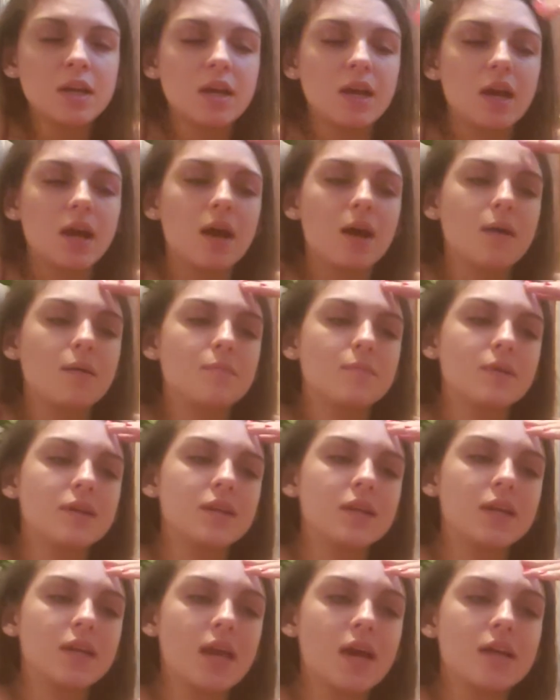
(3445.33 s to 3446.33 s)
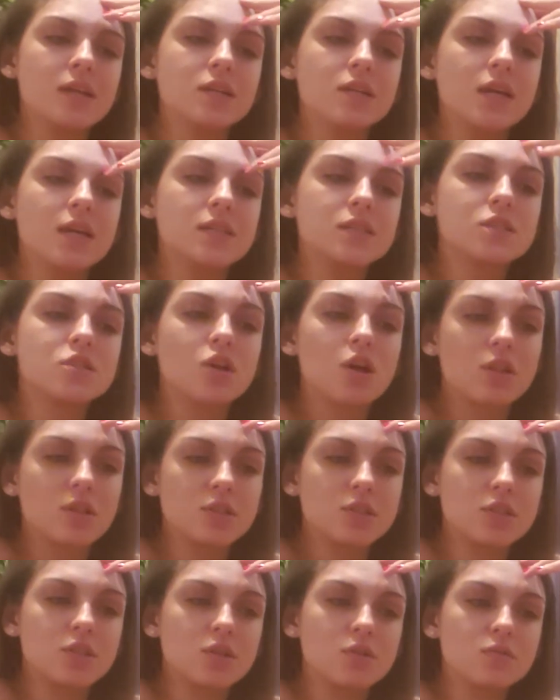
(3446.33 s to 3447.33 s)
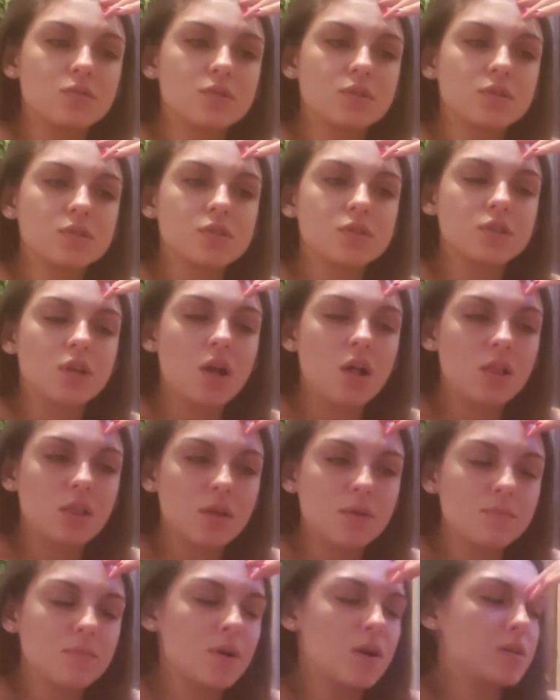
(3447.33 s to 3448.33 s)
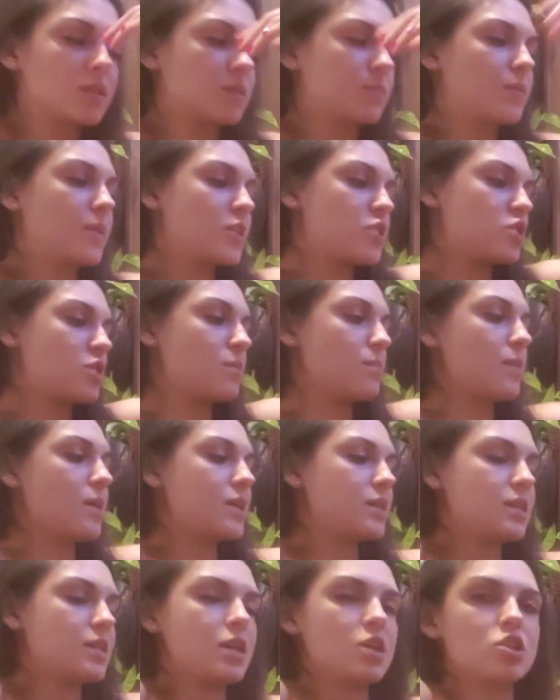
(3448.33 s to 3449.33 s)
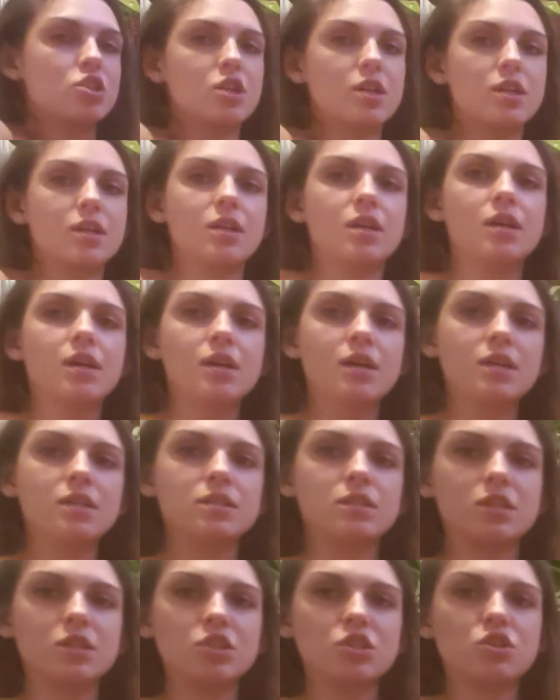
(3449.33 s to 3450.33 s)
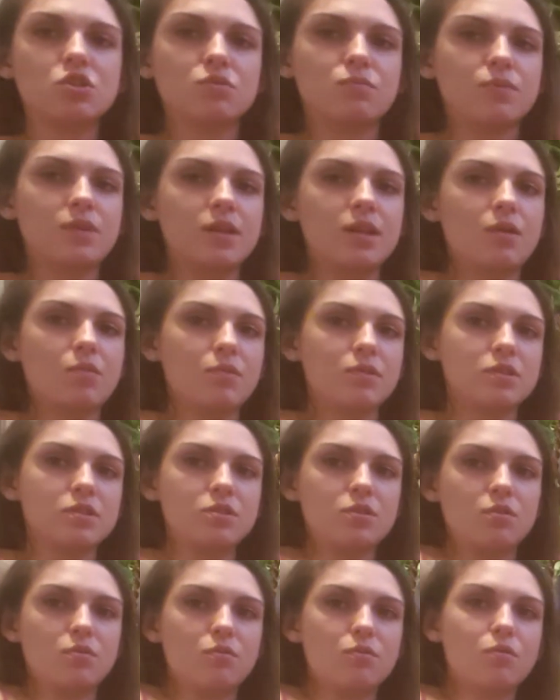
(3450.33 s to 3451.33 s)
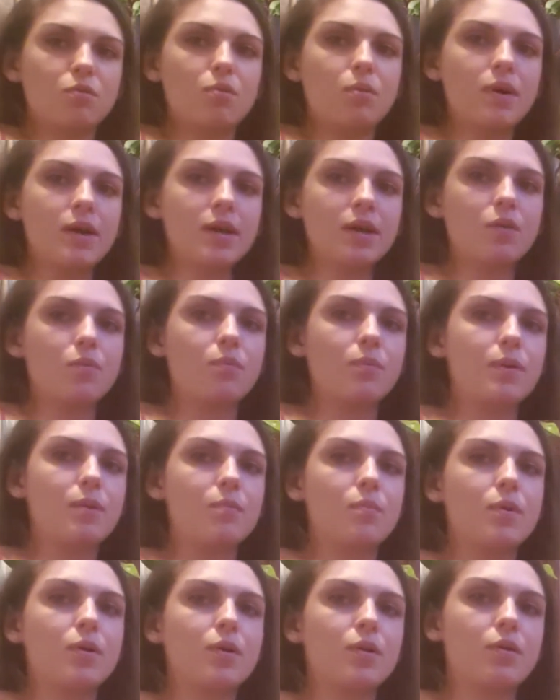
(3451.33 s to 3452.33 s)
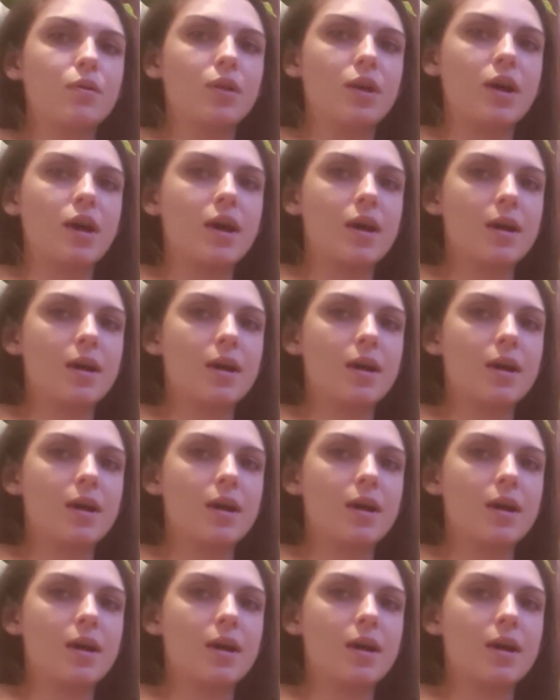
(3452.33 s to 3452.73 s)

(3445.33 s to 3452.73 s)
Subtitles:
And again, in solitude, solemn contemplation and meditation. Since your reading was so quick, we'll